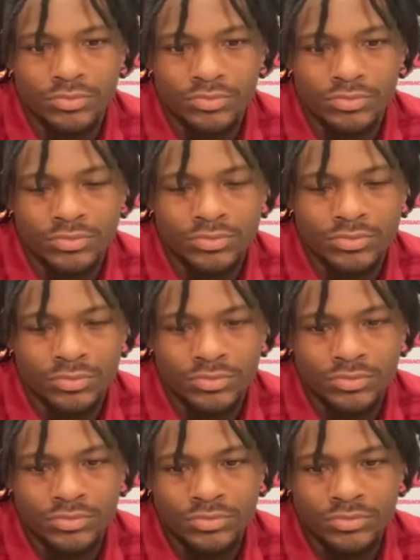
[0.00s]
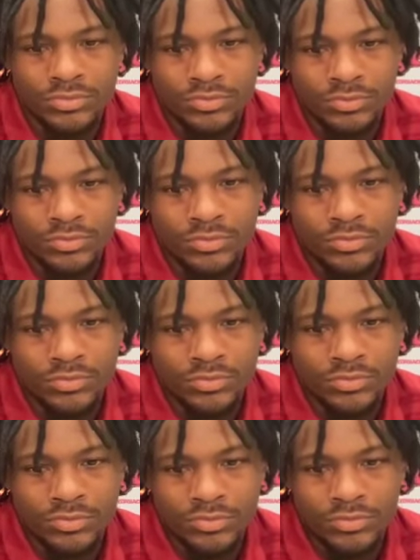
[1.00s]

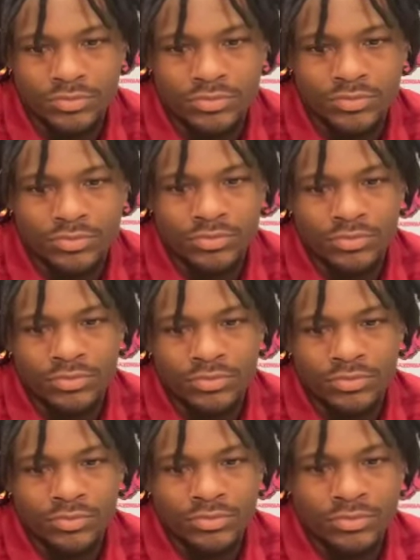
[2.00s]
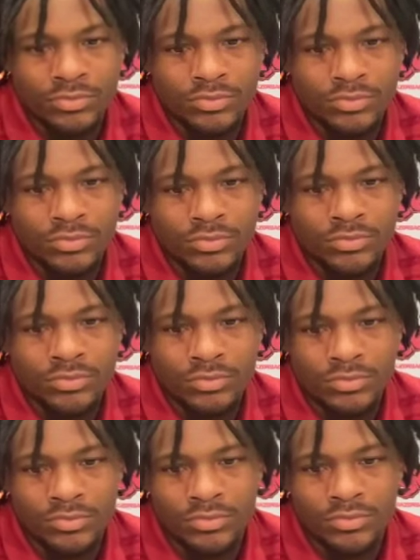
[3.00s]

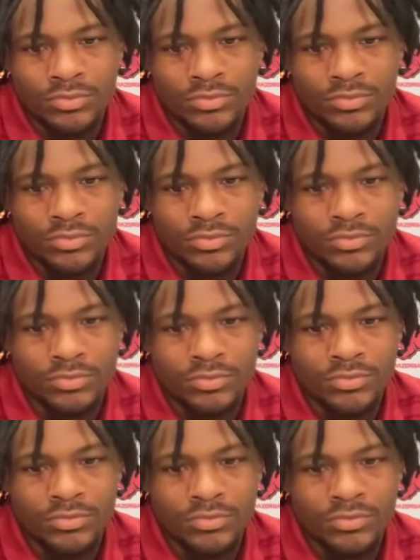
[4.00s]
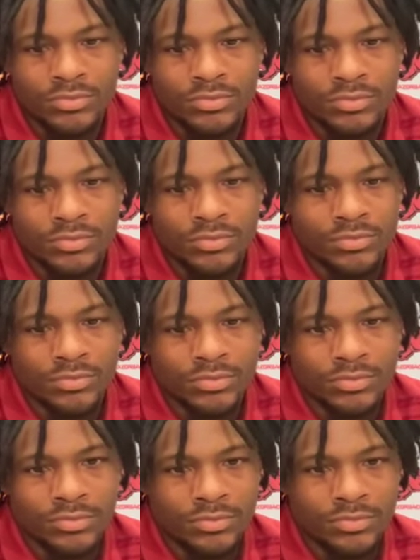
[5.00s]
(not speaking)